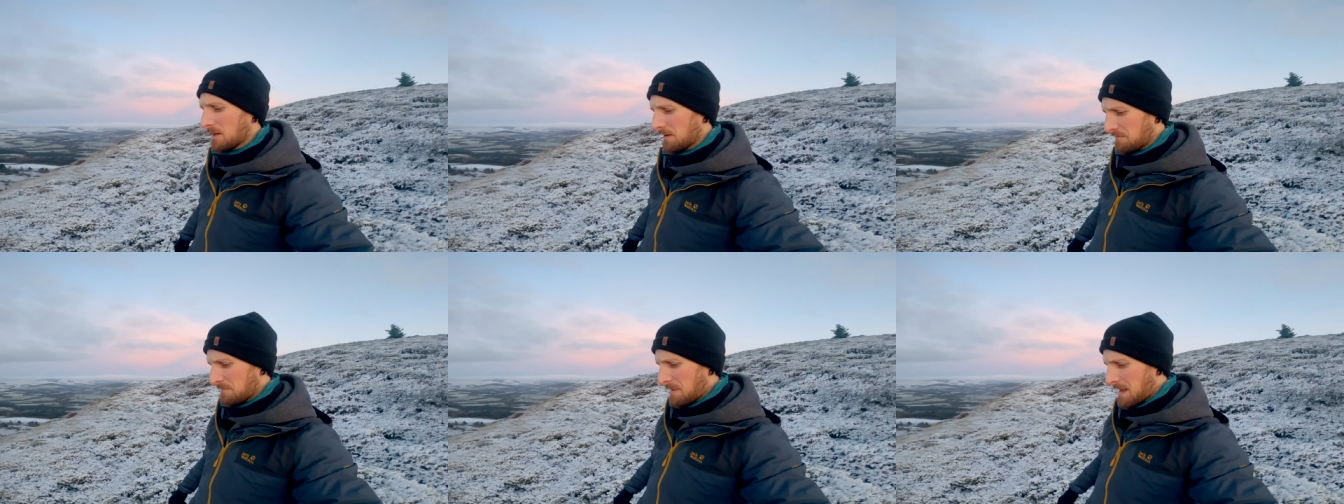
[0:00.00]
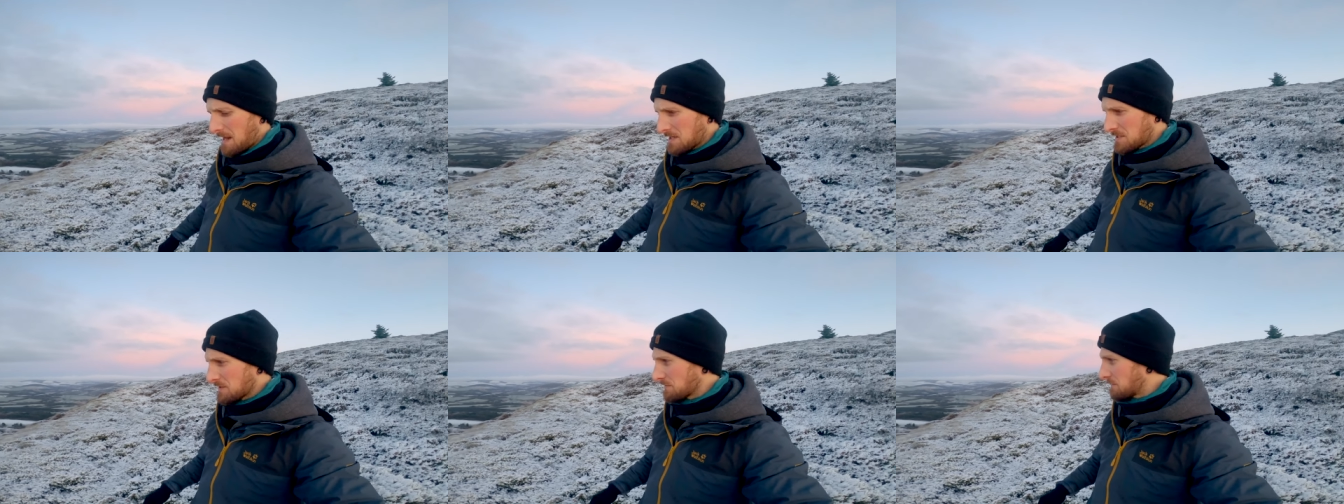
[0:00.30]
I've
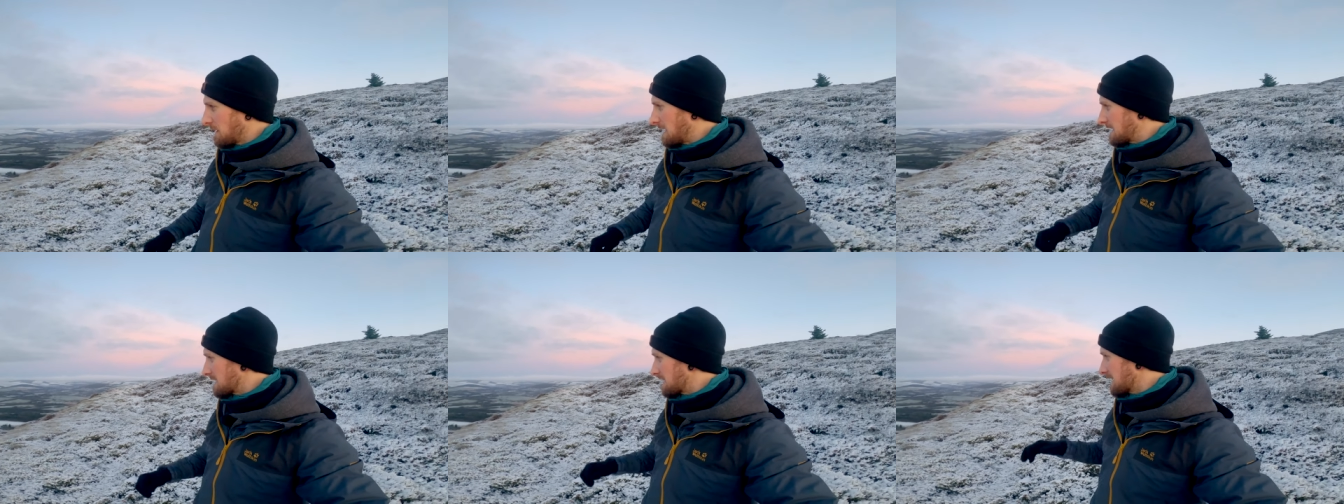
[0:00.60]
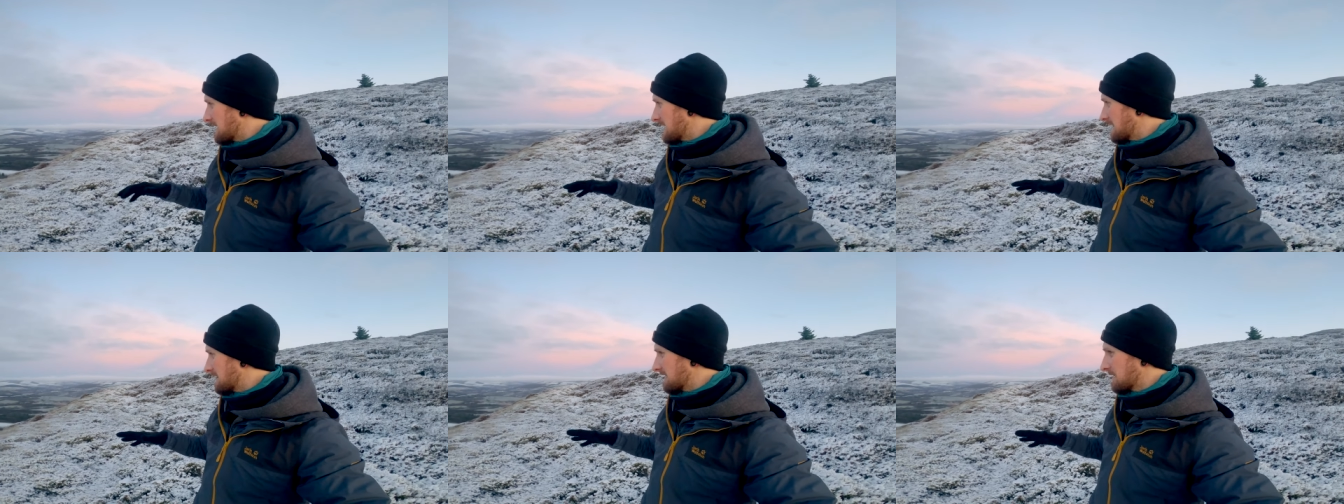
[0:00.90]
managed to find an
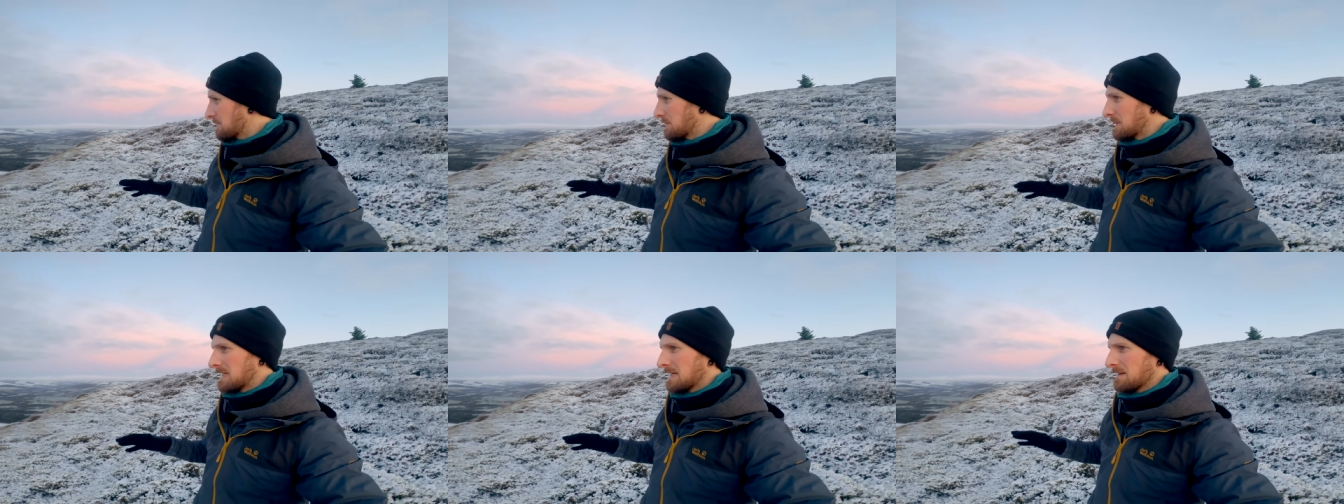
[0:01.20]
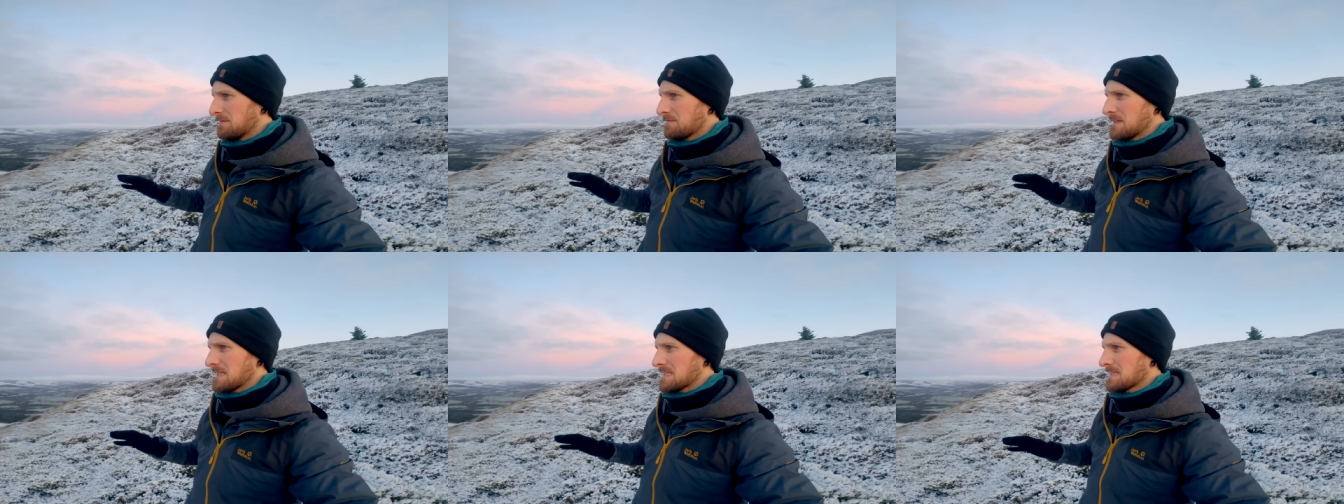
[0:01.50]
area where I
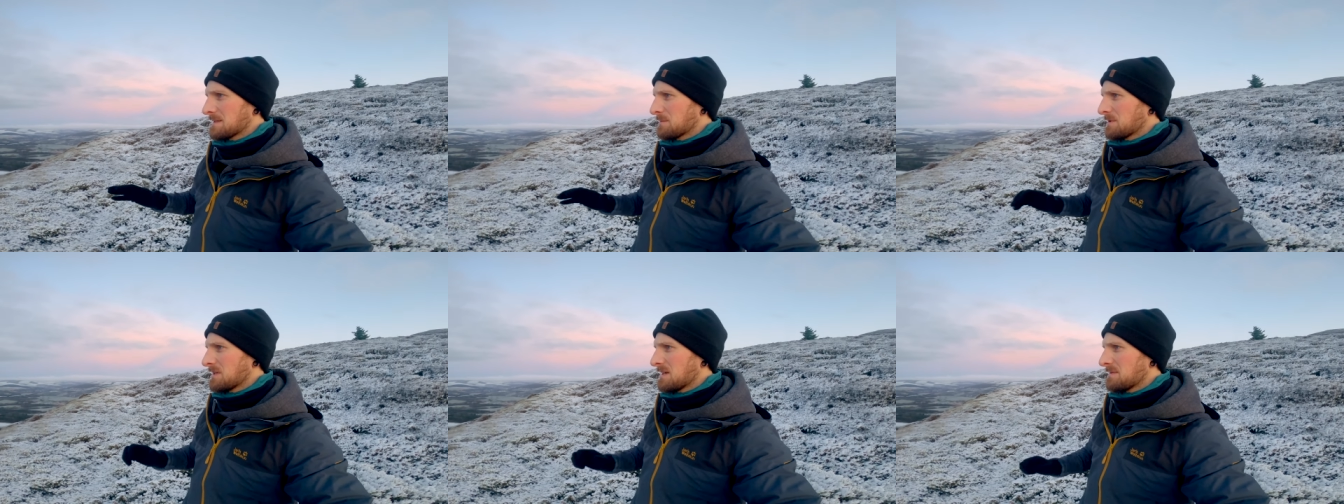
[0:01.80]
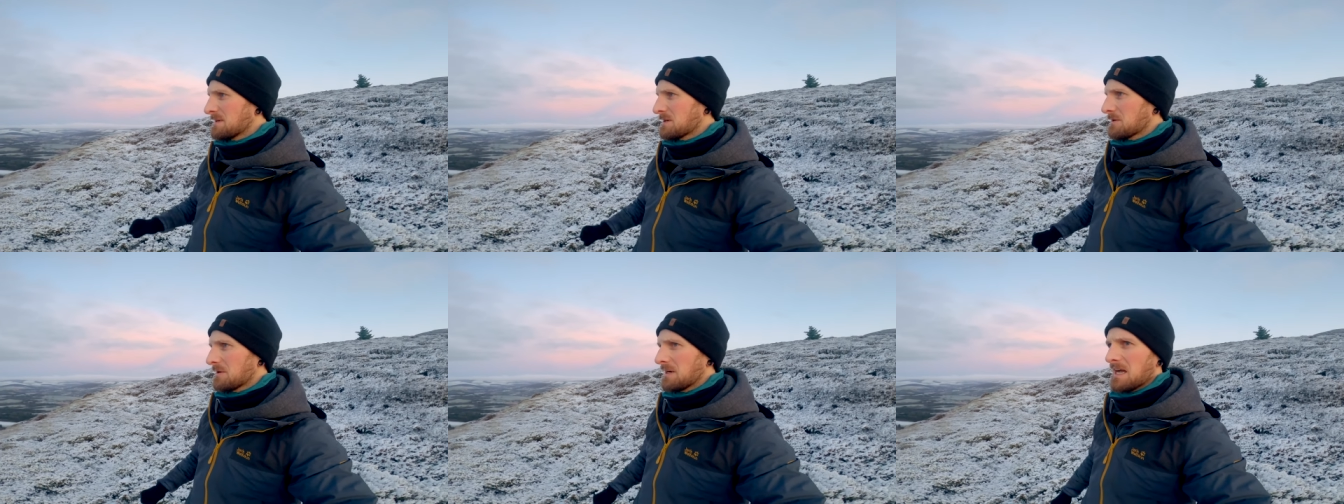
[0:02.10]
think I'm going to
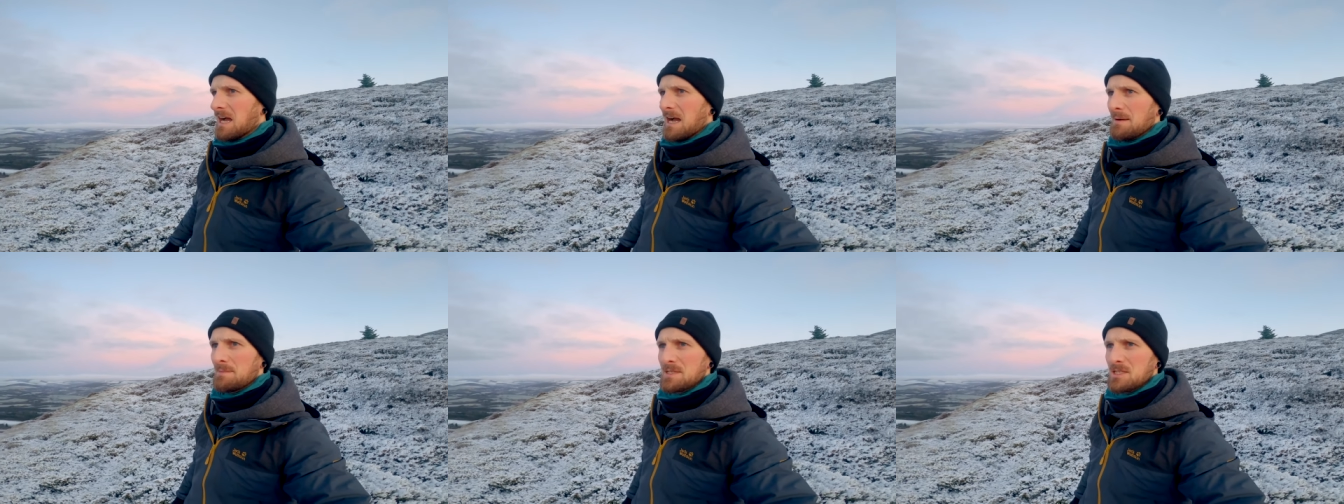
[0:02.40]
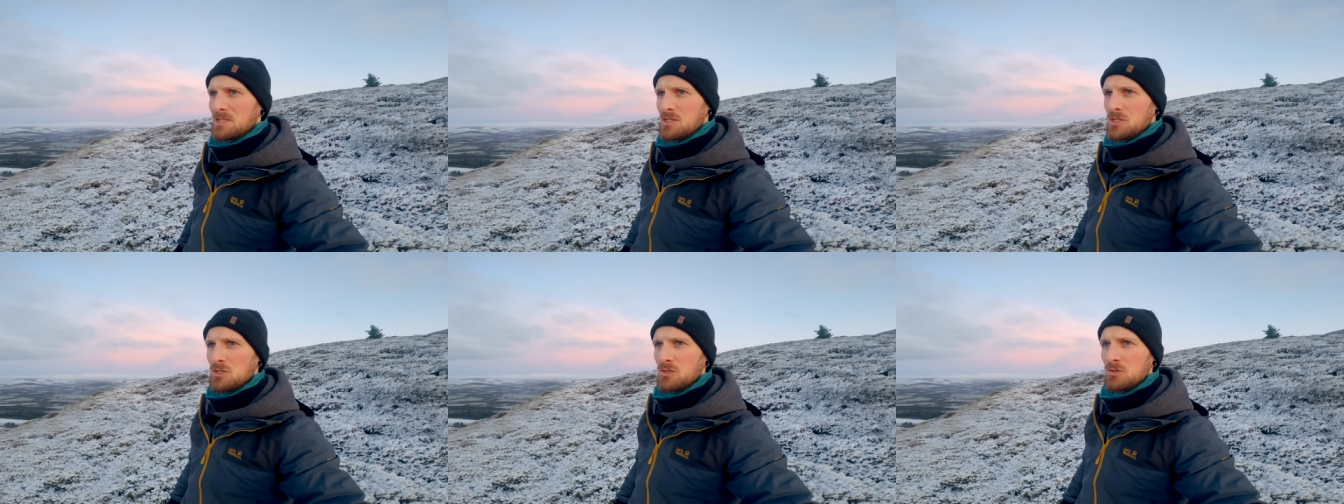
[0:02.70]
be quite happy
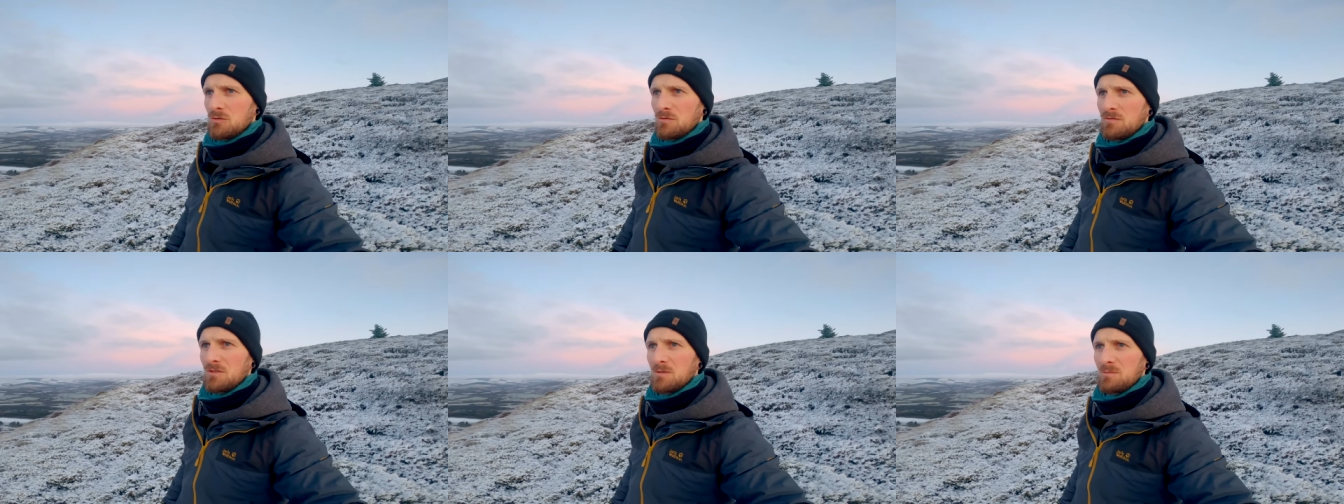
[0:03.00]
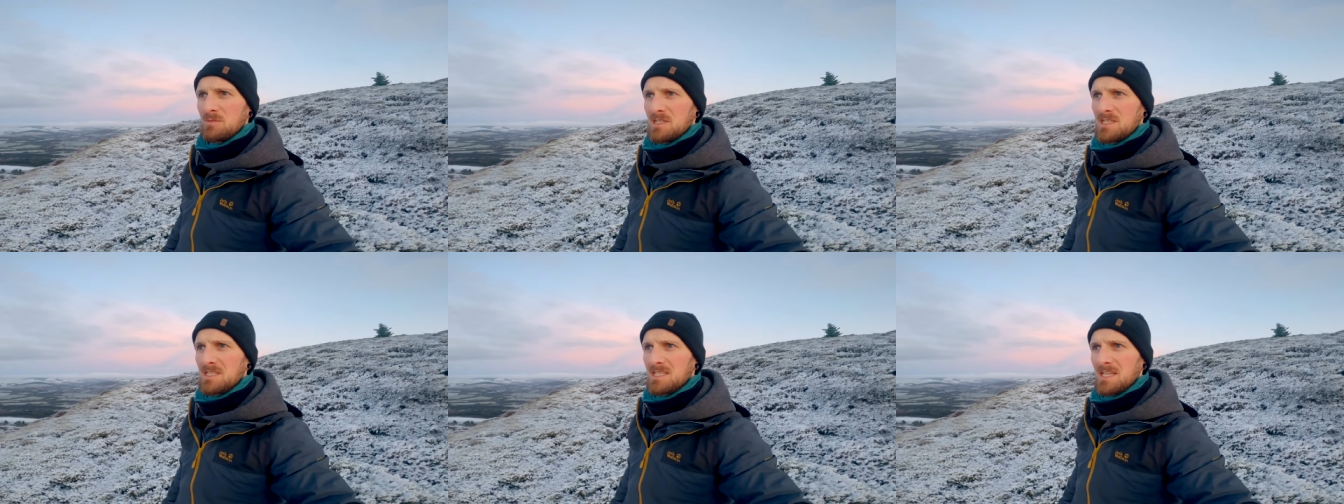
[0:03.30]
to shoot from
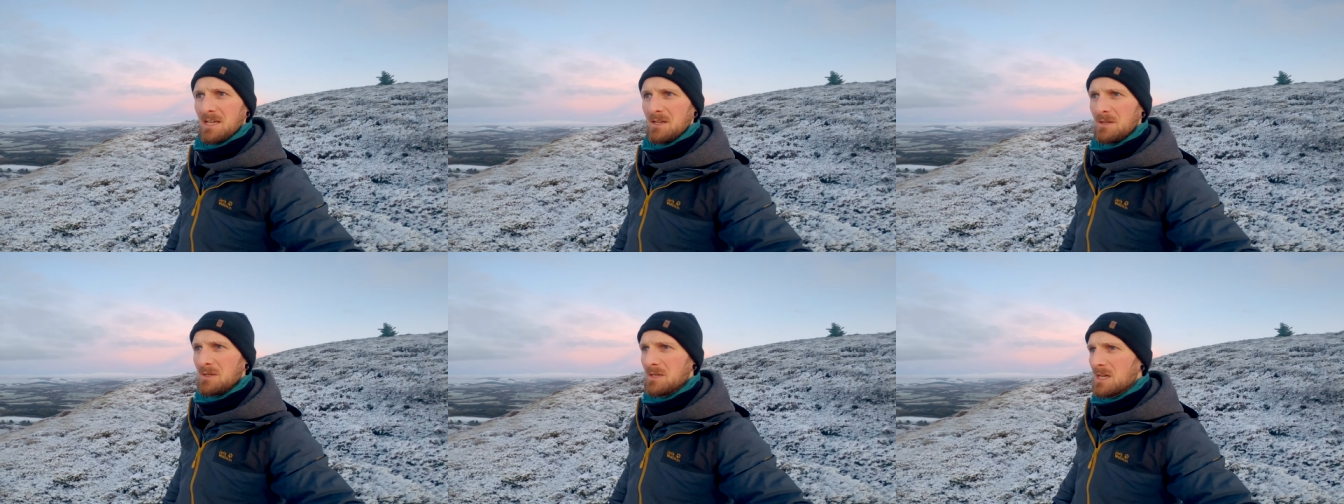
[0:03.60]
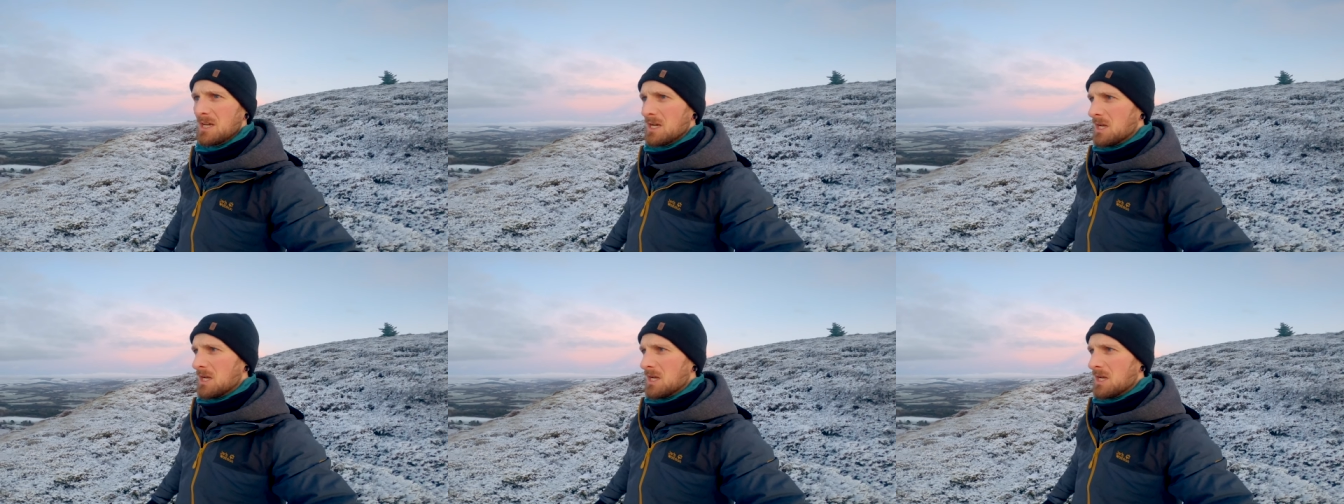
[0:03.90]
just now.